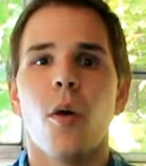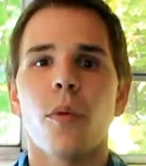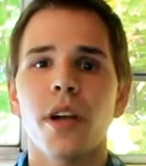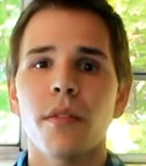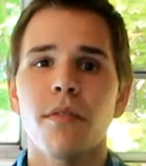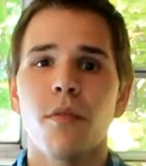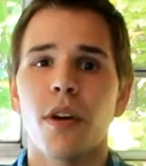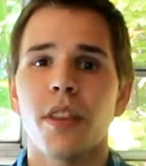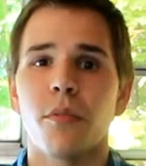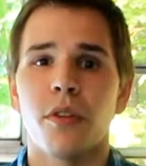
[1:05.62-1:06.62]
We're gonna
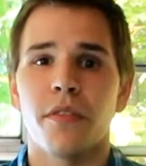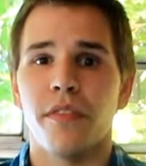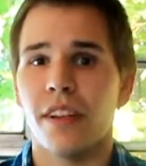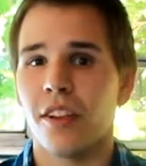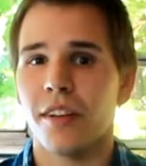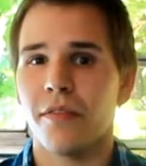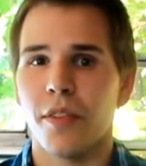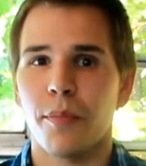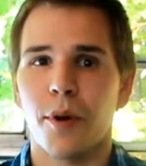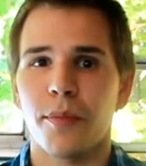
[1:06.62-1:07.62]
avoid the word villain for
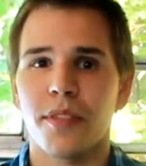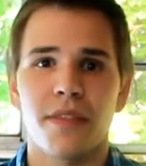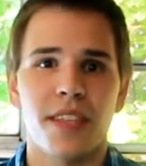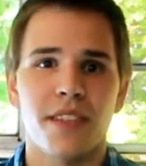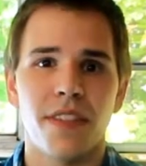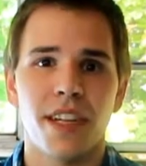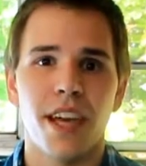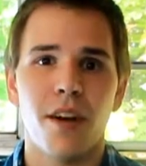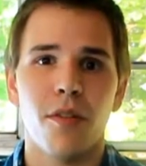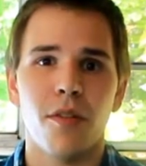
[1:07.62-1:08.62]
the purpose of this
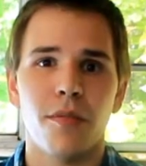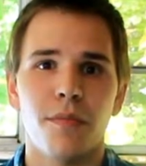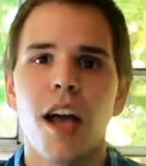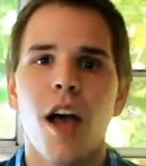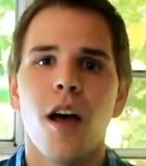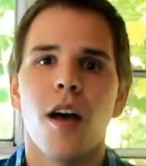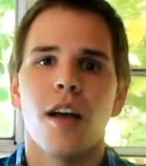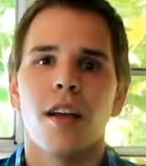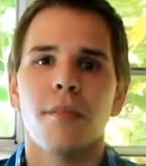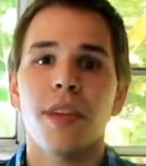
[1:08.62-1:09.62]
video,
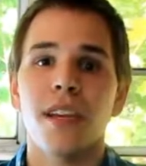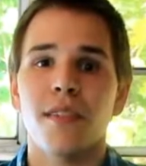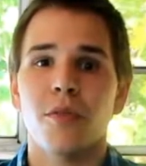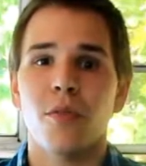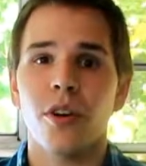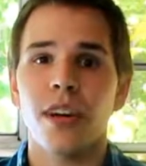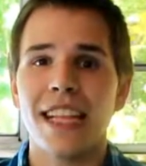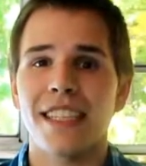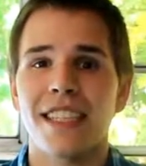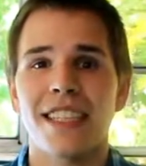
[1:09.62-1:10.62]
because the word
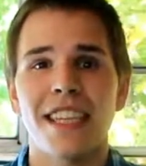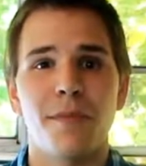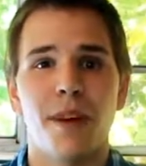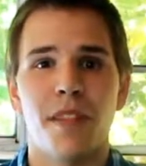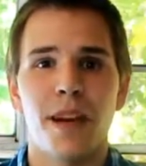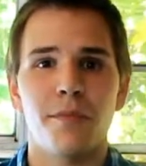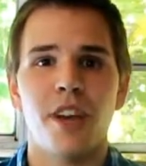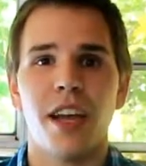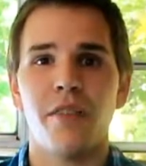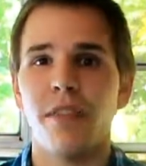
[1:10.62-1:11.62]
has a stigma that I'm
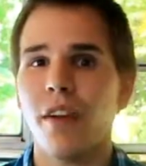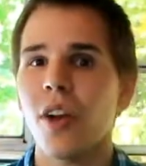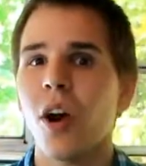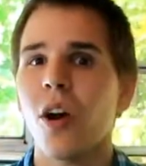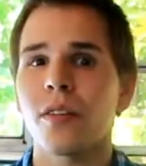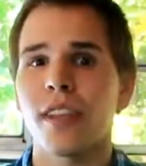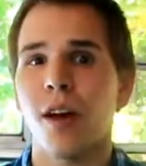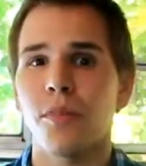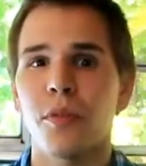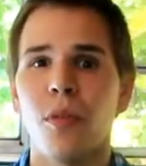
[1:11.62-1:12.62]
trying very hard to
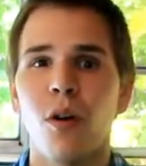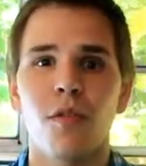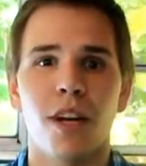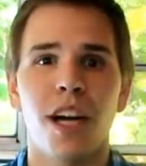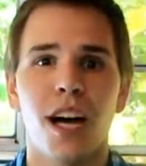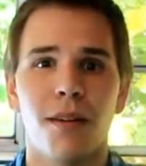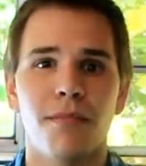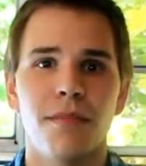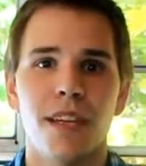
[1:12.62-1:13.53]
help you overcome.